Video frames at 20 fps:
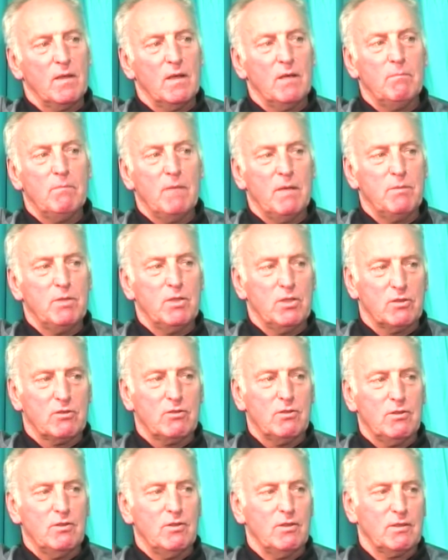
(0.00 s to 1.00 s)
Maybe you're
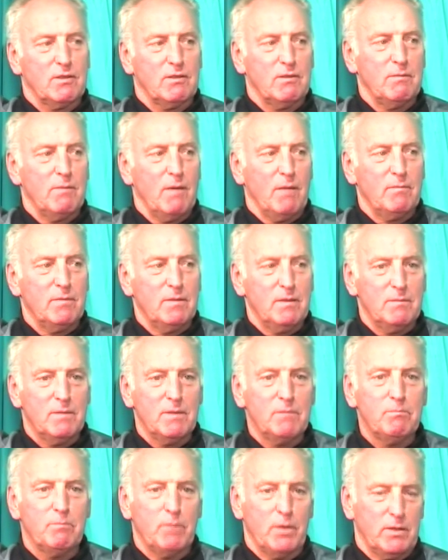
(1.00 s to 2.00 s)
too young to remember
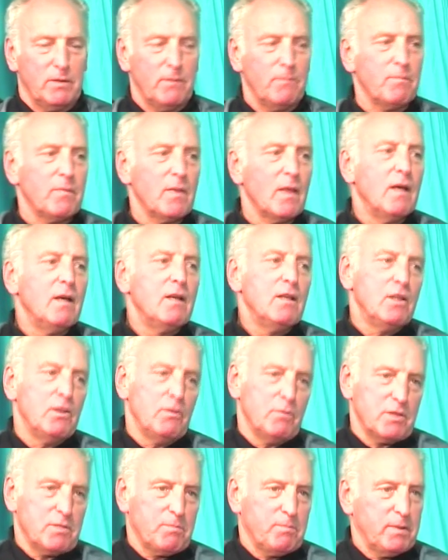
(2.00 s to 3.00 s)
him, but there
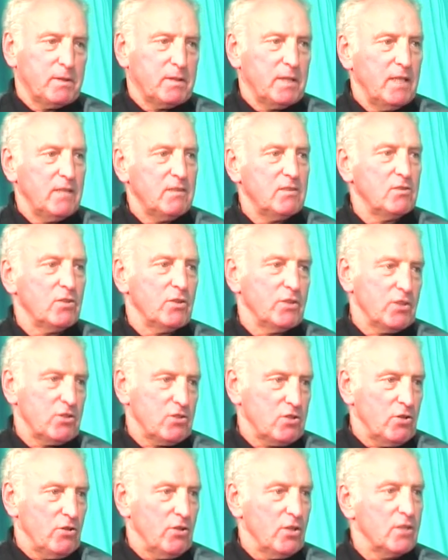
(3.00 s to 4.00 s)
was petitions on the
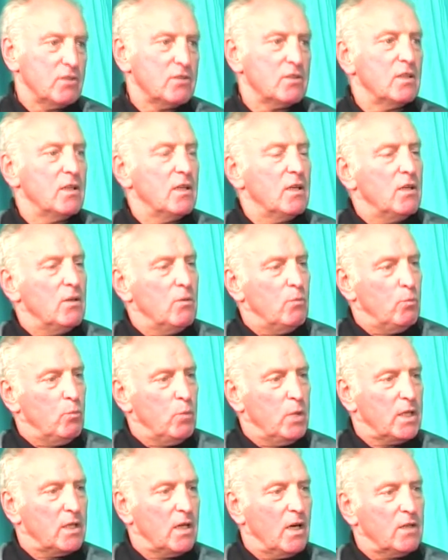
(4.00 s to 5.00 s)
stairs.
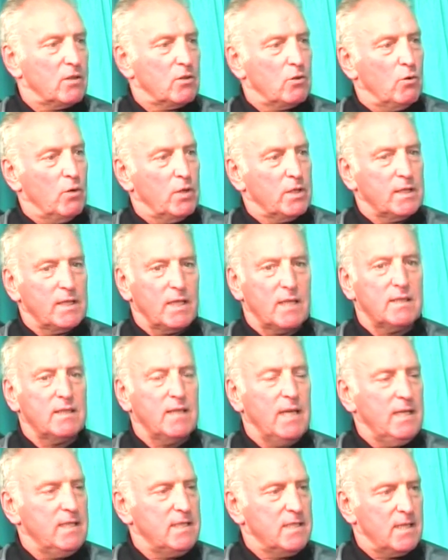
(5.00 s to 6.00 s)
We'd have had to go out and get
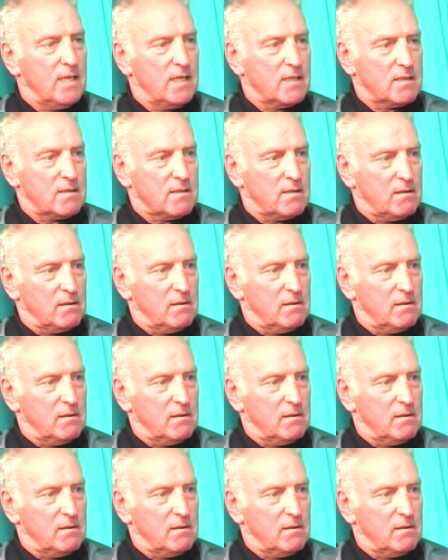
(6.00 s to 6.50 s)
tea chests.